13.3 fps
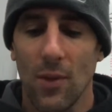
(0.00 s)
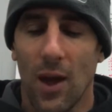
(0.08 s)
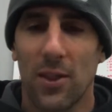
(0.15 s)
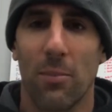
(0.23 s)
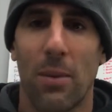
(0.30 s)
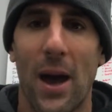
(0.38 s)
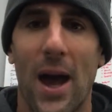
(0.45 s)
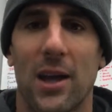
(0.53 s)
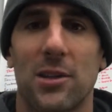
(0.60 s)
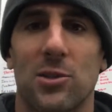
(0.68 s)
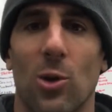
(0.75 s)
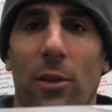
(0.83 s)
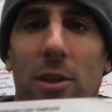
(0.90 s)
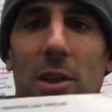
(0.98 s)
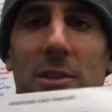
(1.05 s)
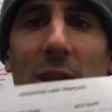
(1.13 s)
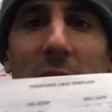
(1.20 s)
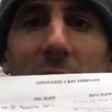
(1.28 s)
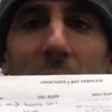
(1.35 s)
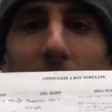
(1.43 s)
And the back is all the
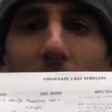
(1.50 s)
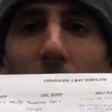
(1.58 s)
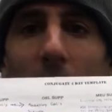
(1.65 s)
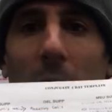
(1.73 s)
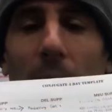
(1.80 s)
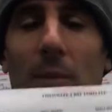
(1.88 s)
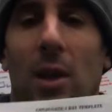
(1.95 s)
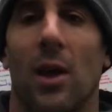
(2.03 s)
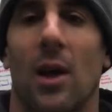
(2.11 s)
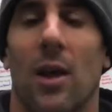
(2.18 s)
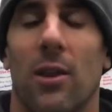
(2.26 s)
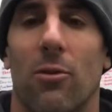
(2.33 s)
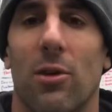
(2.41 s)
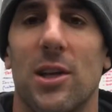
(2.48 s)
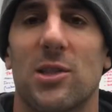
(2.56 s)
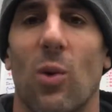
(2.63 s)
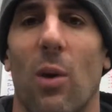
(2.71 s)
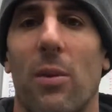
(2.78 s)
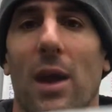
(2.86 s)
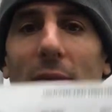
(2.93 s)
accessory work. The reason
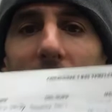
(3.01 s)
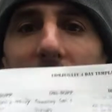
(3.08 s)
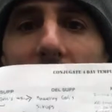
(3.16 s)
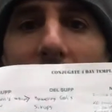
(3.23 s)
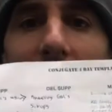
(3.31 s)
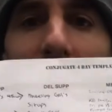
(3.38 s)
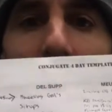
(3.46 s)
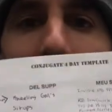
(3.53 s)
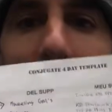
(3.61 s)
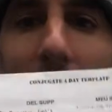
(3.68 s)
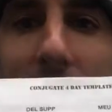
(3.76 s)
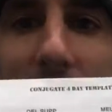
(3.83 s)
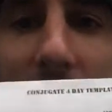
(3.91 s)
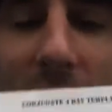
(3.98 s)
why we have it set up like this